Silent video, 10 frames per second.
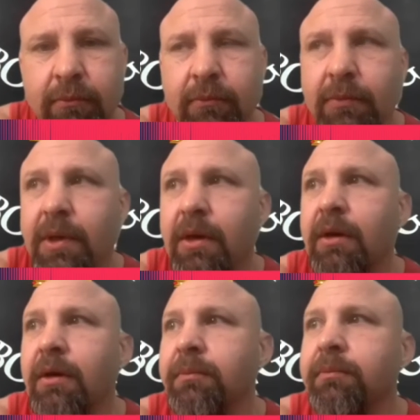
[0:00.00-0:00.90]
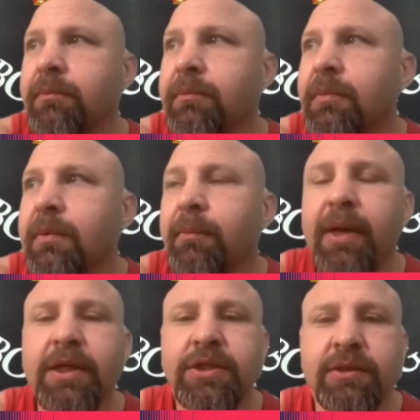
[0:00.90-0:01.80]
Um,
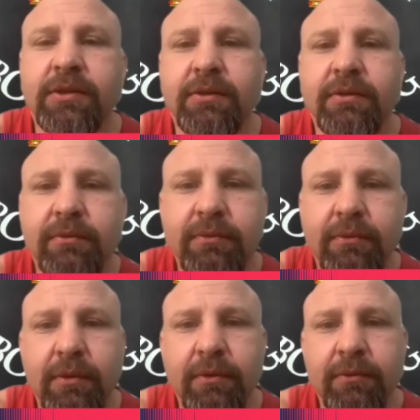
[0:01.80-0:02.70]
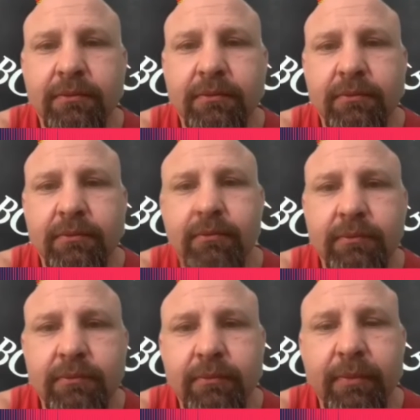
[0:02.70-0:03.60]
patience, you know,
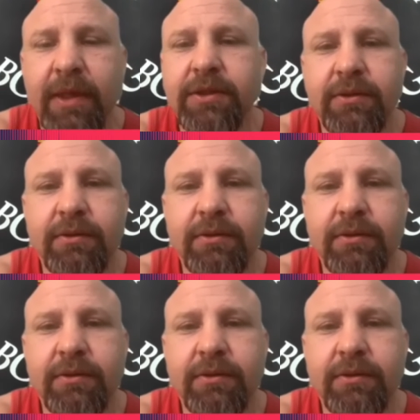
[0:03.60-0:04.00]
patience.